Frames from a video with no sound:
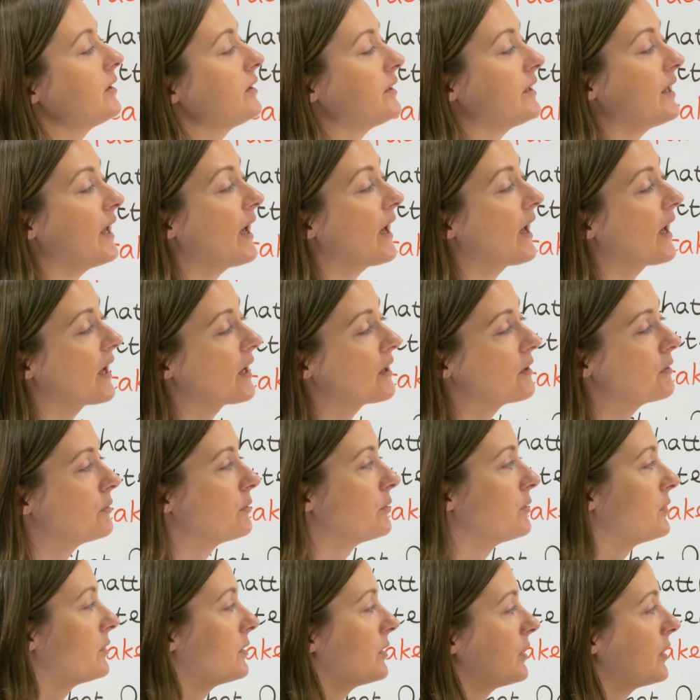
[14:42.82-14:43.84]
"Yeah,
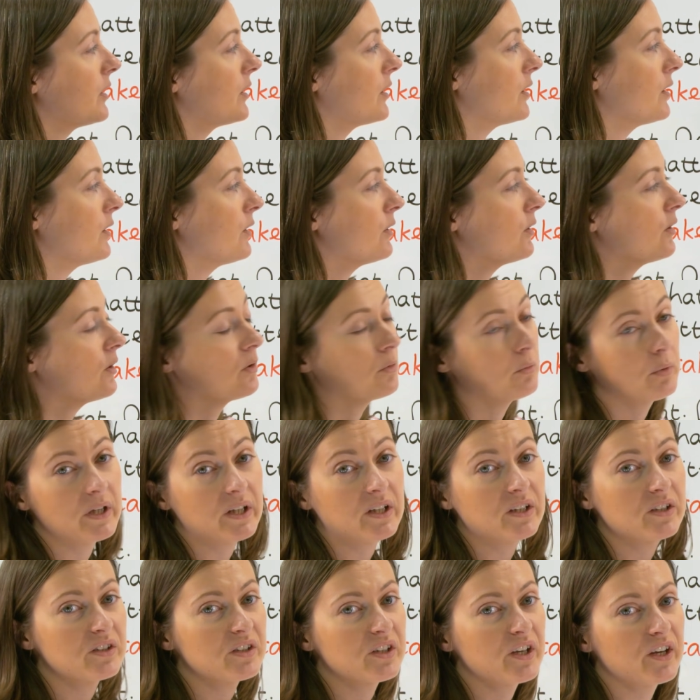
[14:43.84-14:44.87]
we
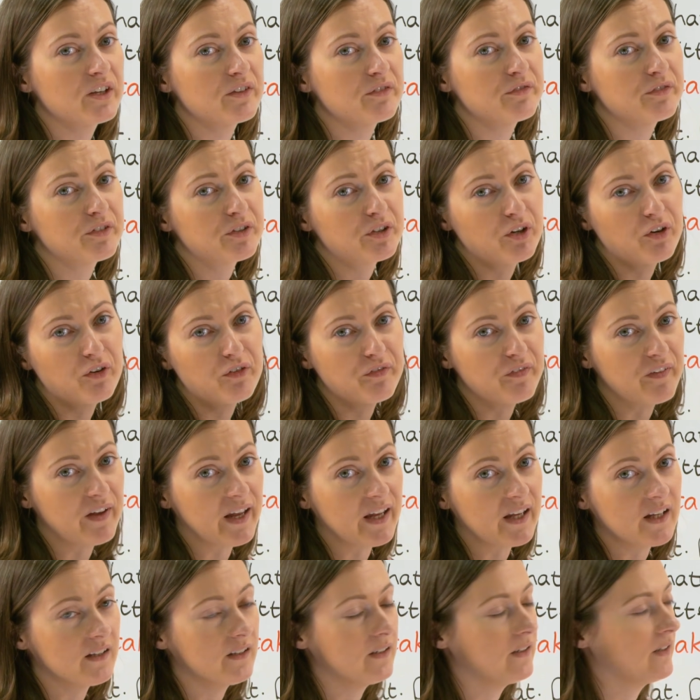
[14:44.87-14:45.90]
can go for
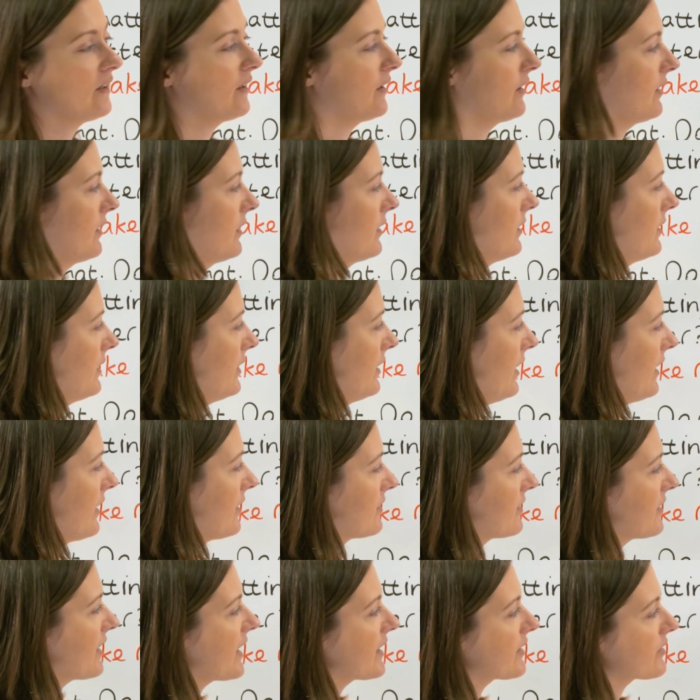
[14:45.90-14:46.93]
coffee."
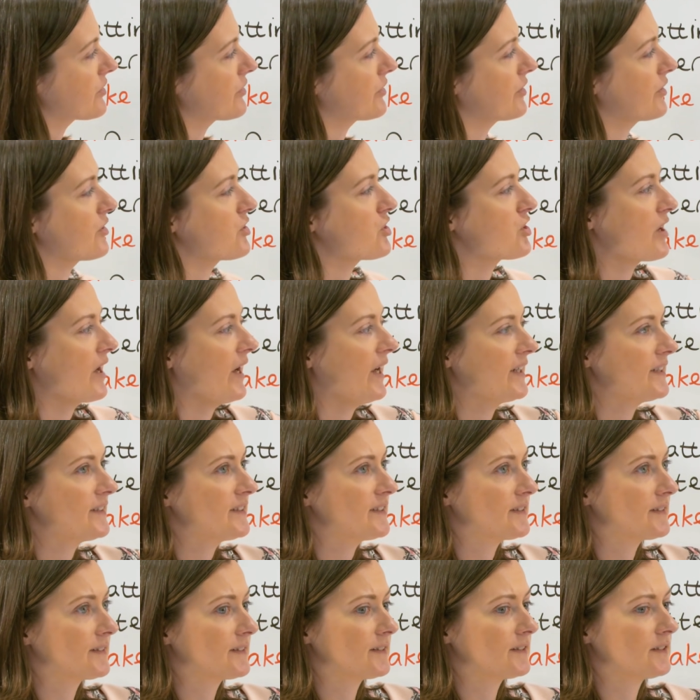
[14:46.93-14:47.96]
And that
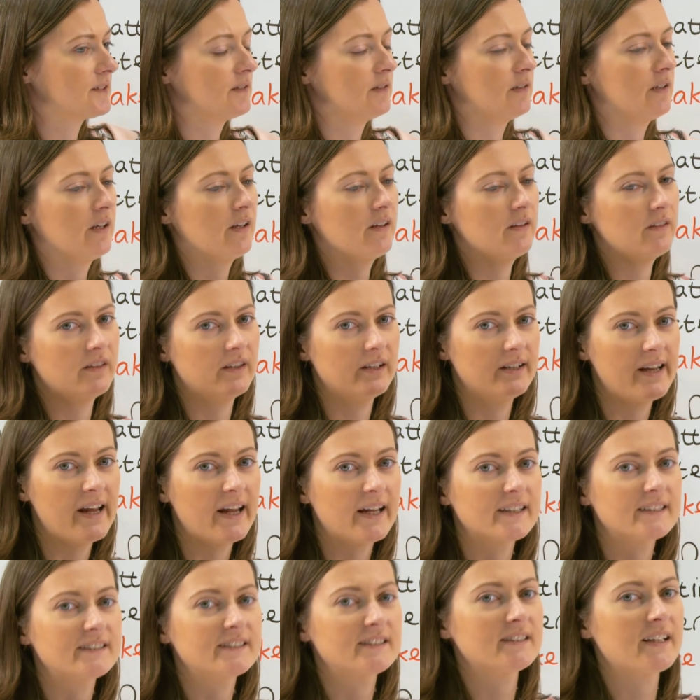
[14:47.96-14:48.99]
suggests the
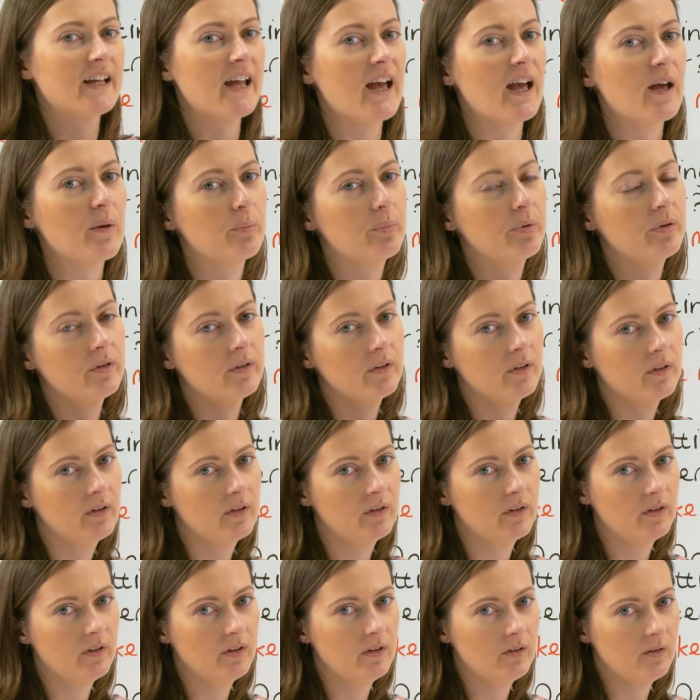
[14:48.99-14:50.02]
next step,
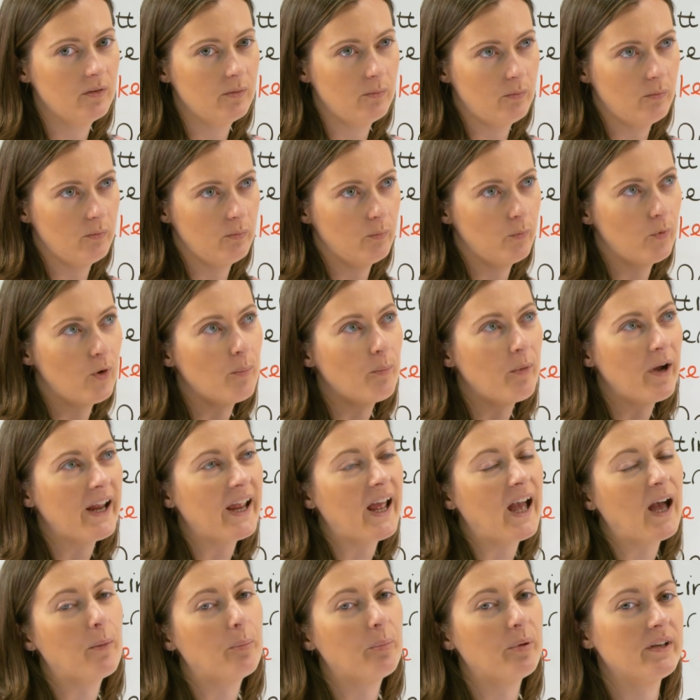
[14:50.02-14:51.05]
what might
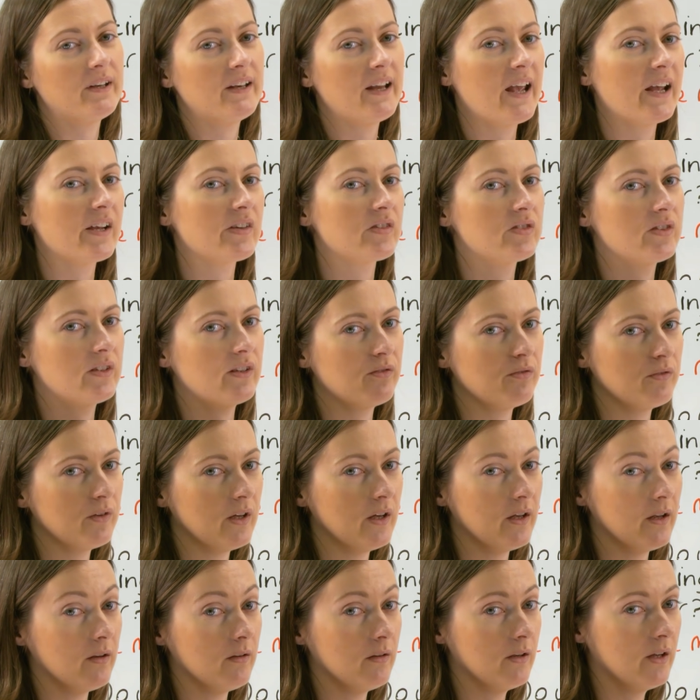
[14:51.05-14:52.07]
happen next if
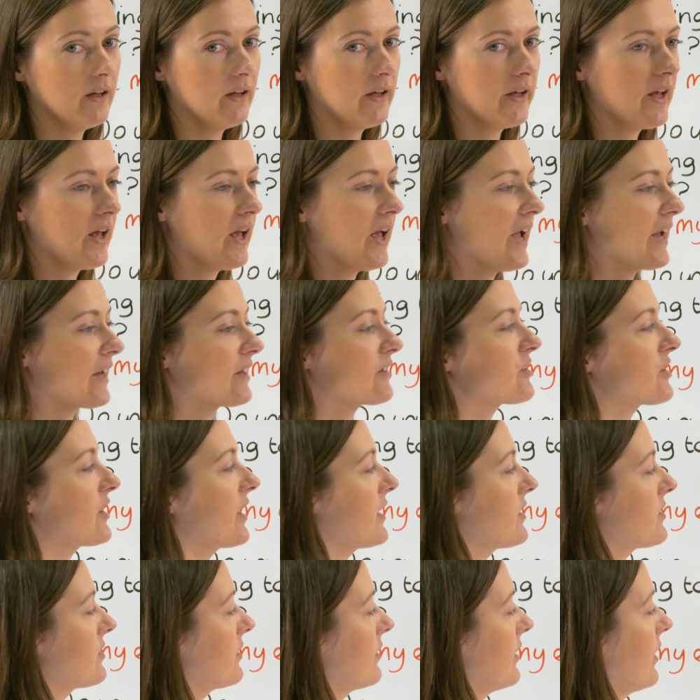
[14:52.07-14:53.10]
you
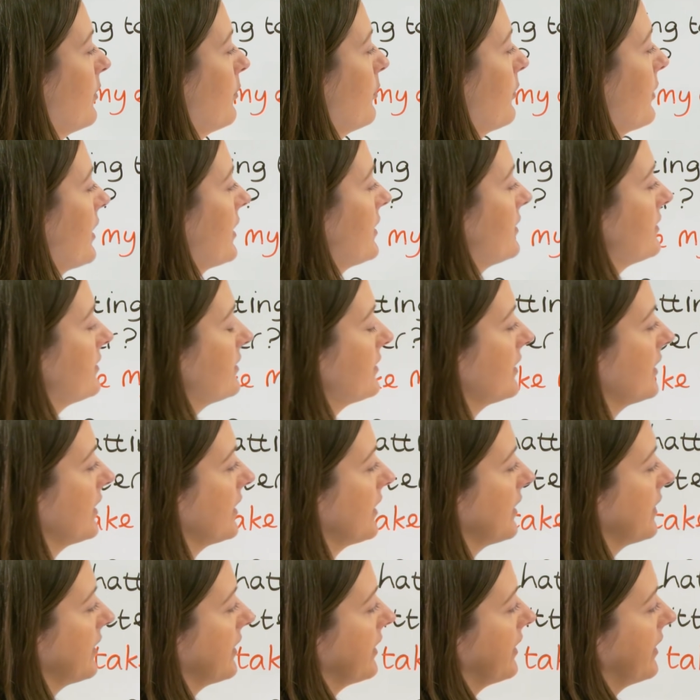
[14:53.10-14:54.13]
exchange the numbers.
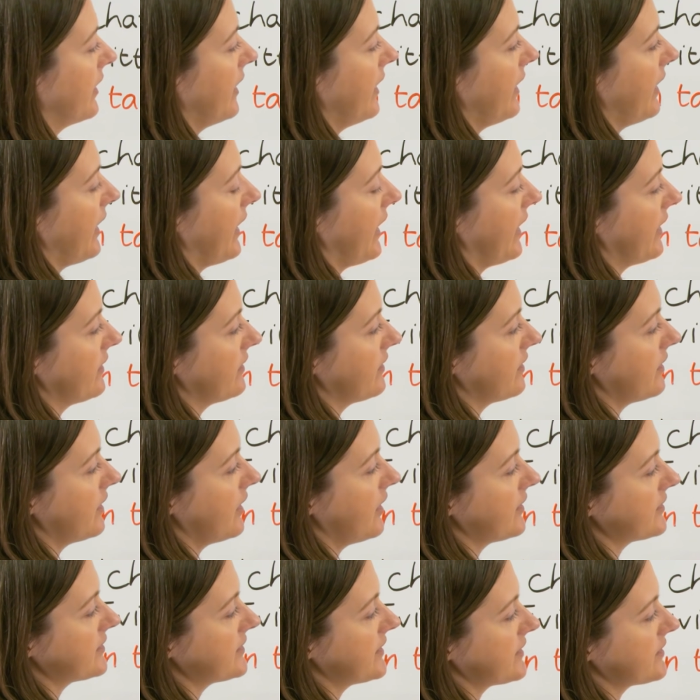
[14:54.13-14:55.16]
And the
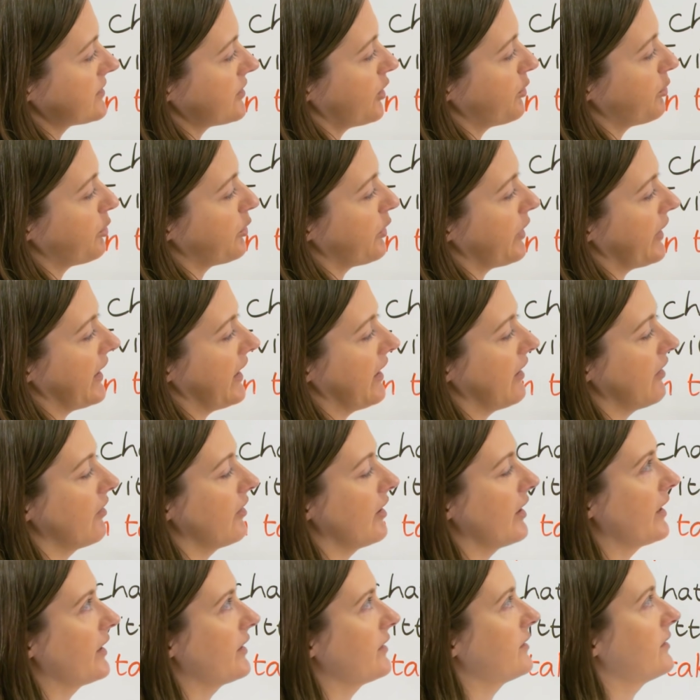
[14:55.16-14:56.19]
last example here
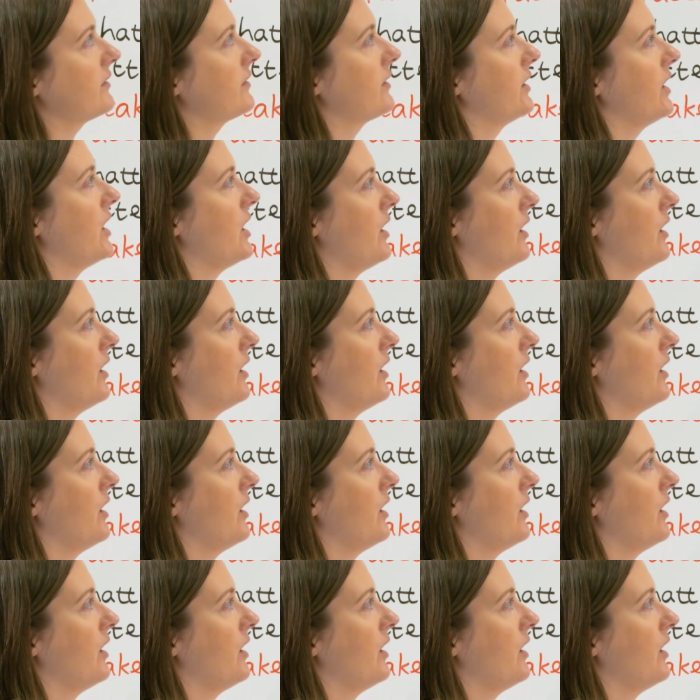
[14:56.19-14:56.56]
is,